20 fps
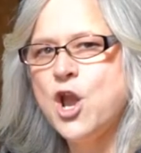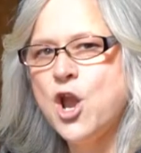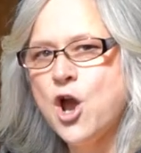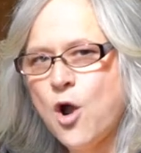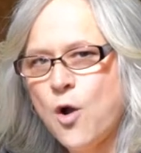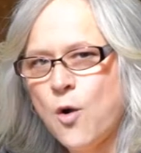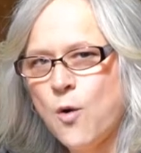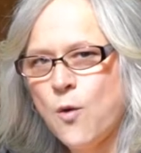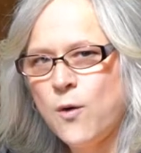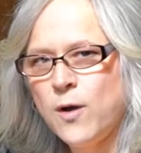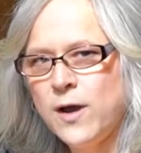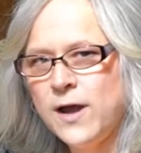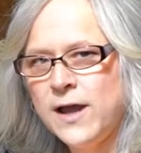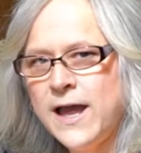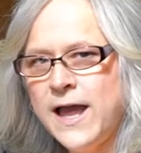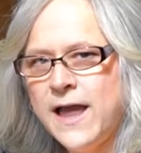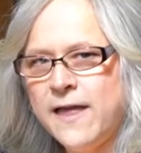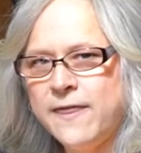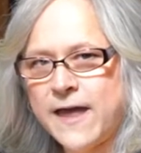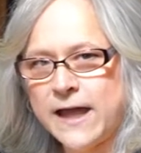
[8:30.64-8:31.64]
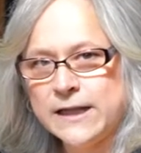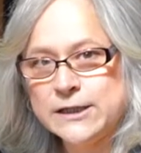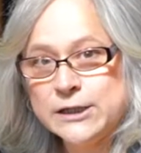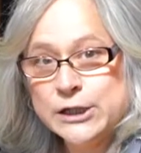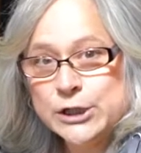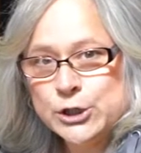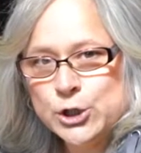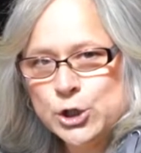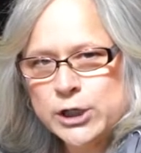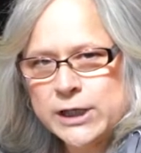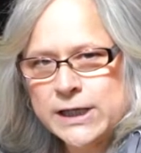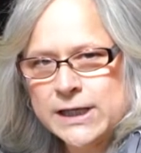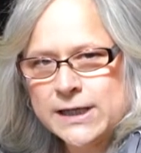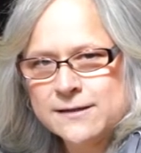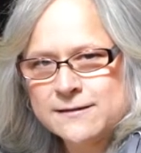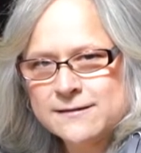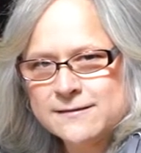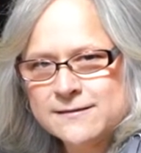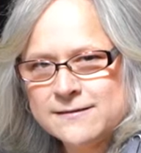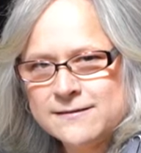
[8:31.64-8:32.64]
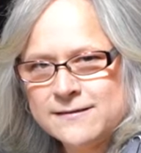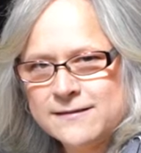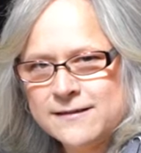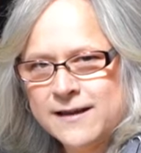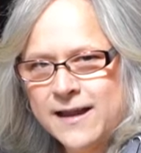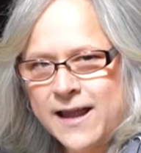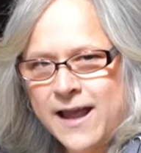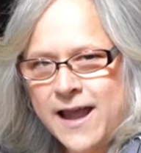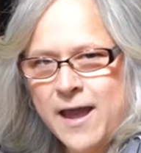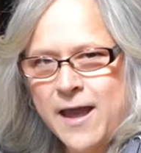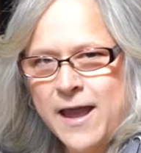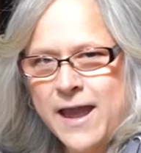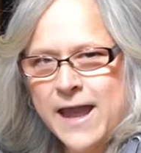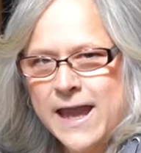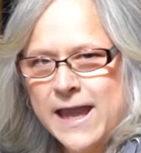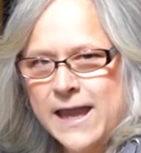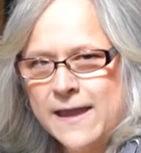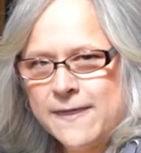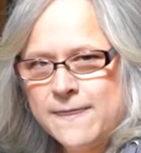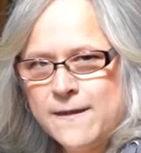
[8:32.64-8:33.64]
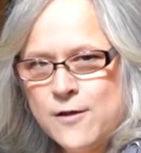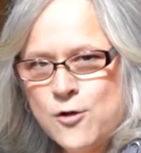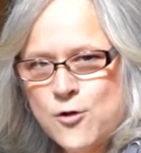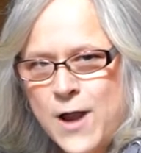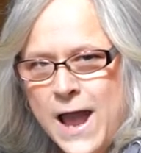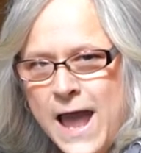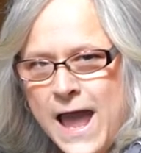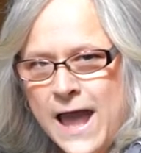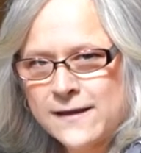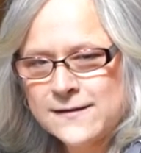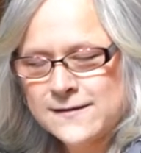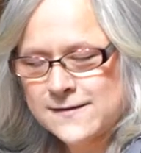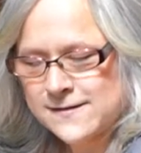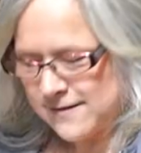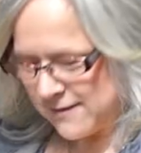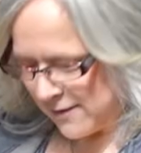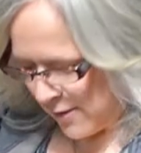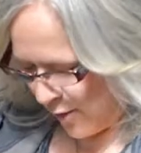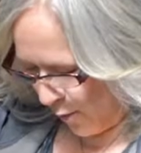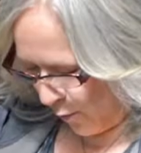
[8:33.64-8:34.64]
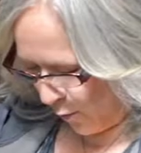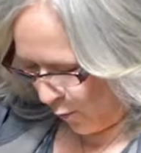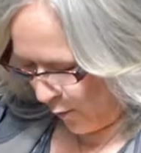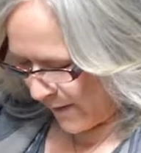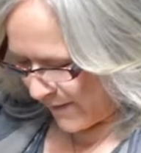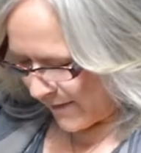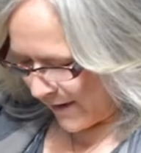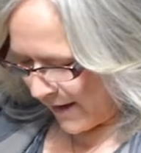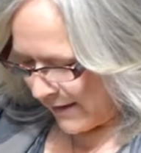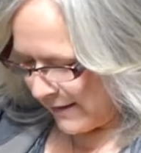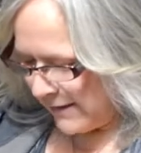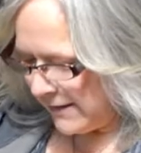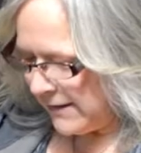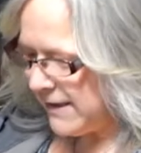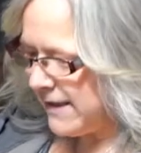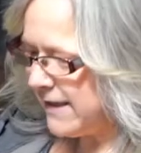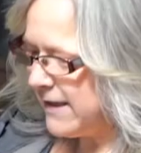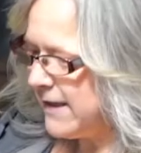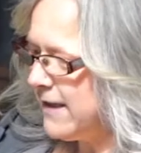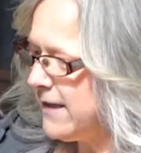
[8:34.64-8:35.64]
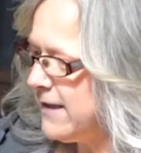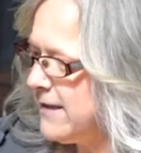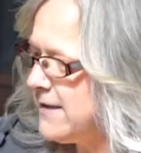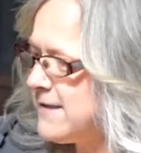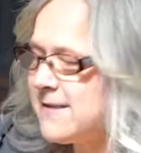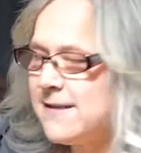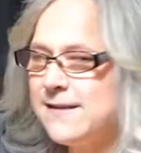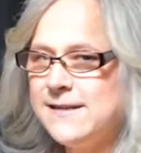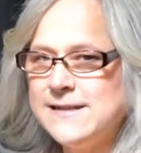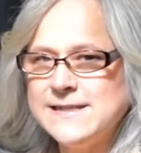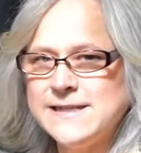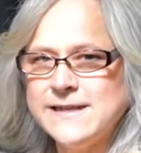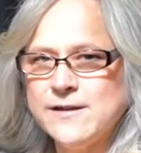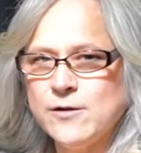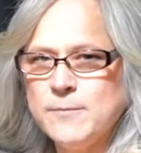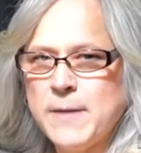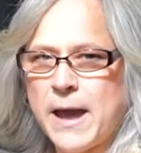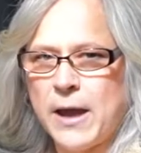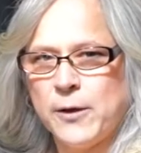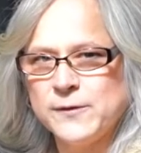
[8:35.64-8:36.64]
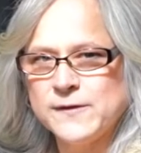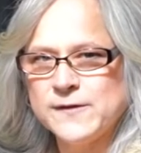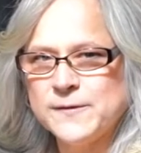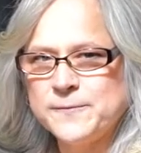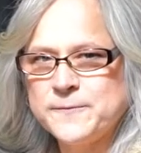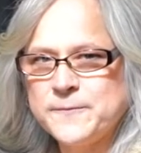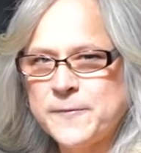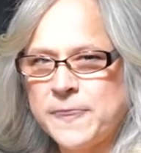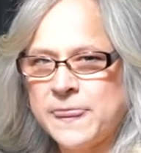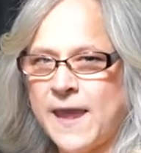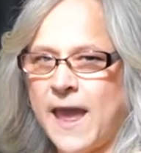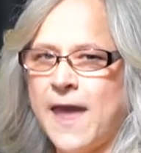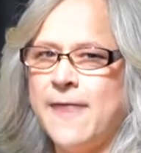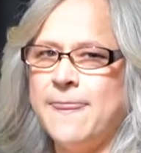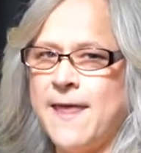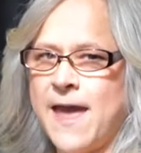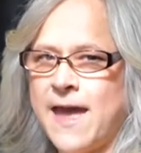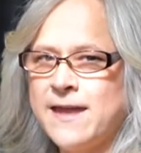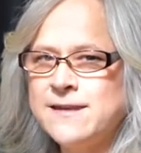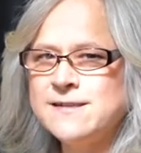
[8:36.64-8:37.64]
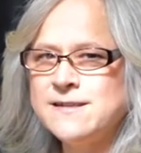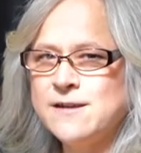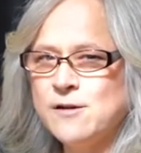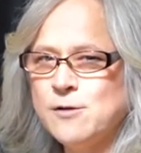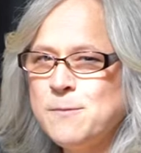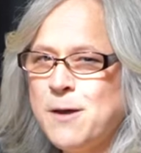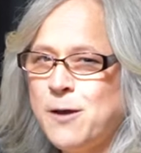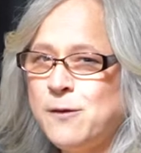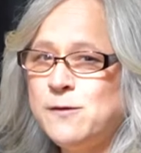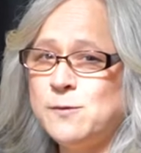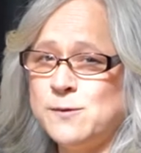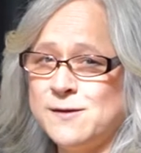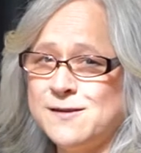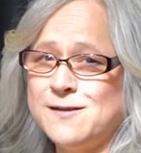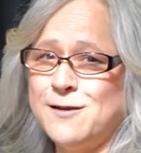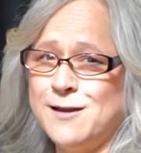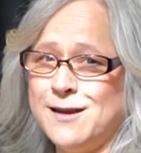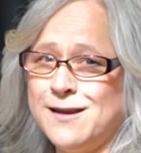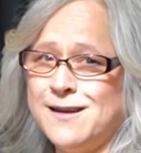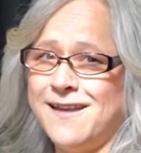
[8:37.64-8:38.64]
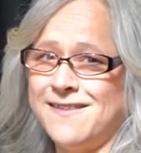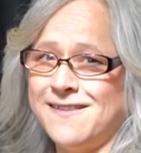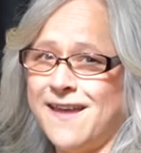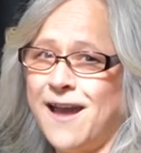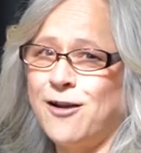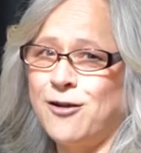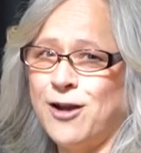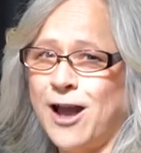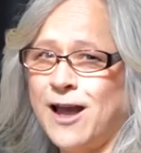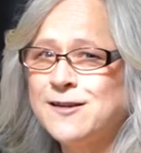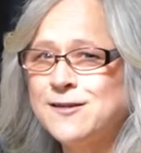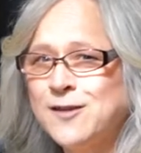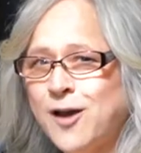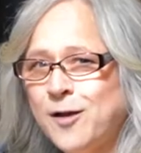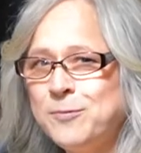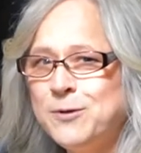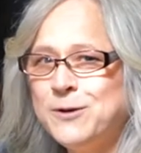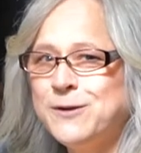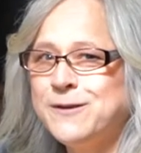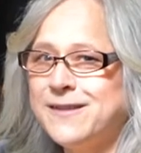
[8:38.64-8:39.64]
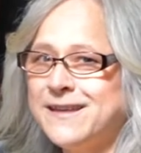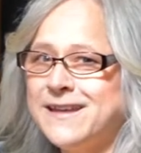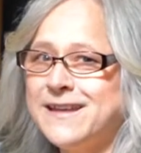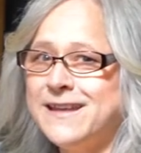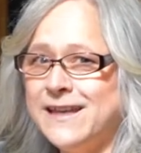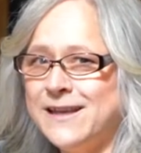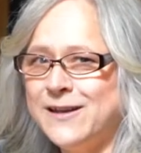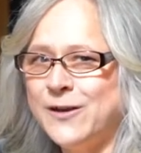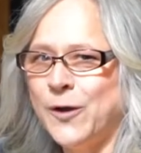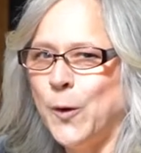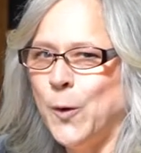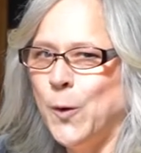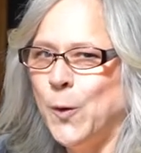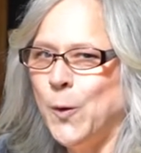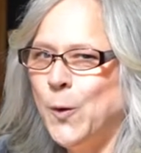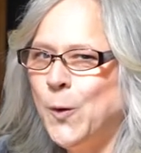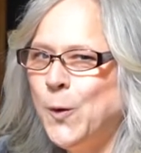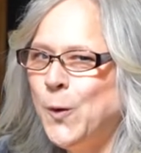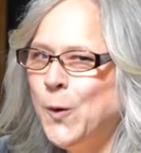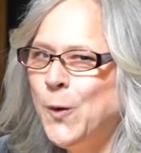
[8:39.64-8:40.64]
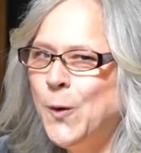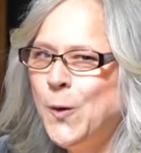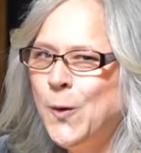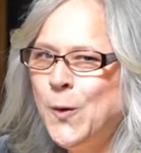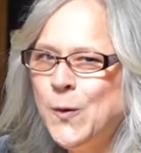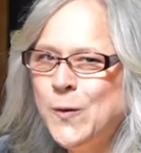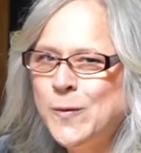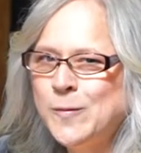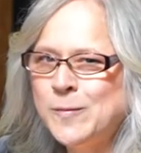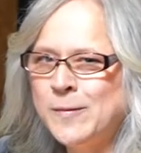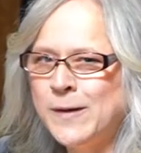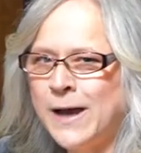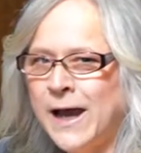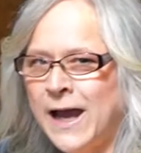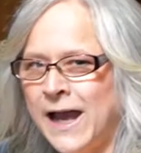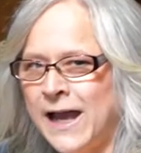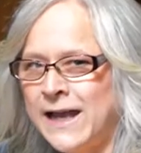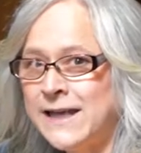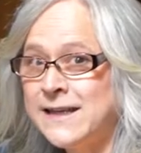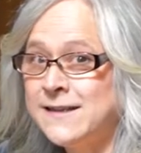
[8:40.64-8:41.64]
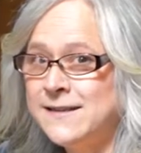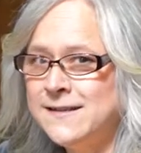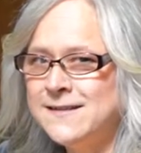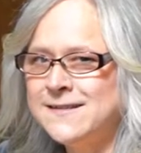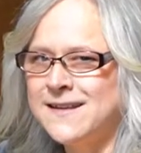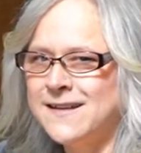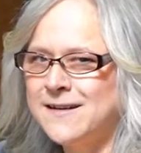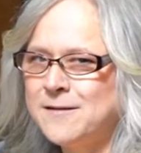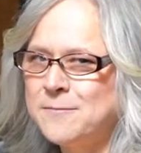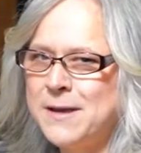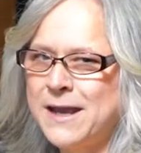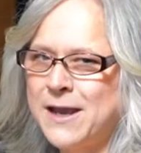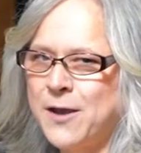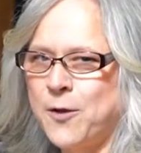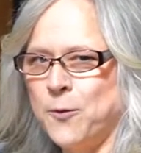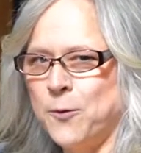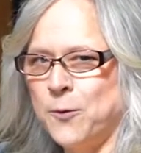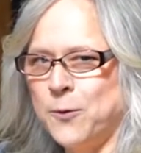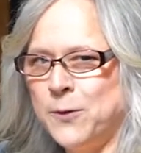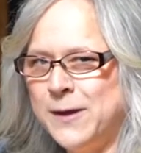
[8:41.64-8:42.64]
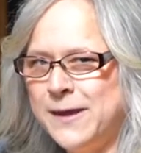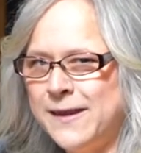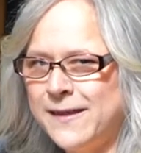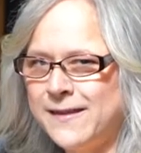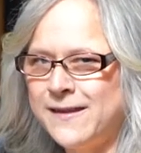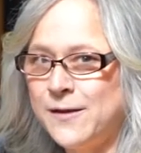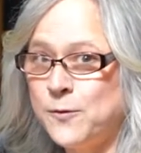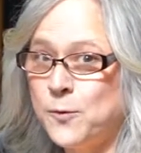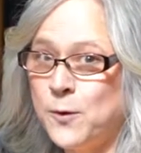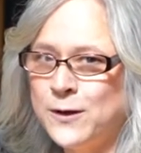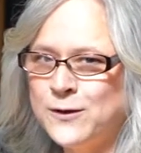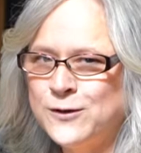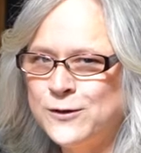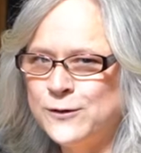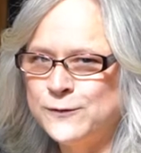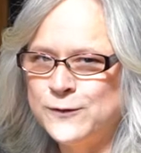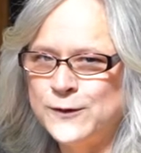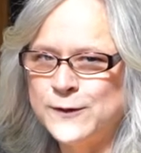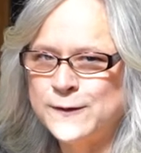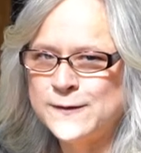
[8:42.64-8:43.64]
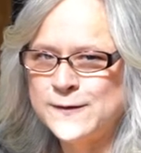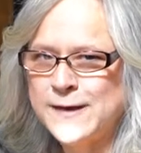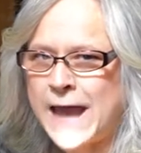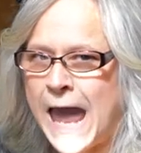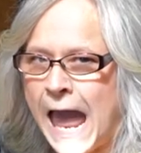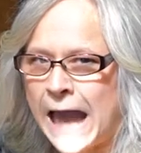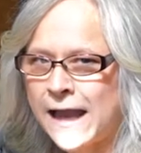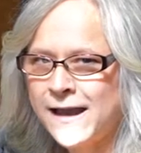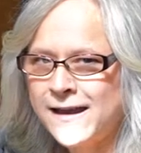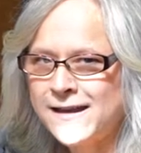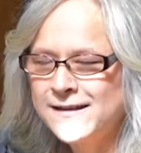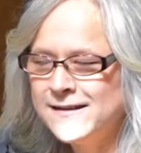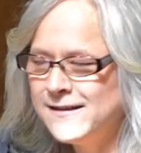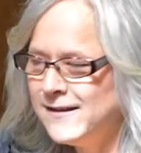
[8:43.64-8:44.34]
know that lurking in the grass was a little deer mouse. And that deer mouse was looking at that grasshopper thinking, "Oh my, he's gonna make a really wonderful snack."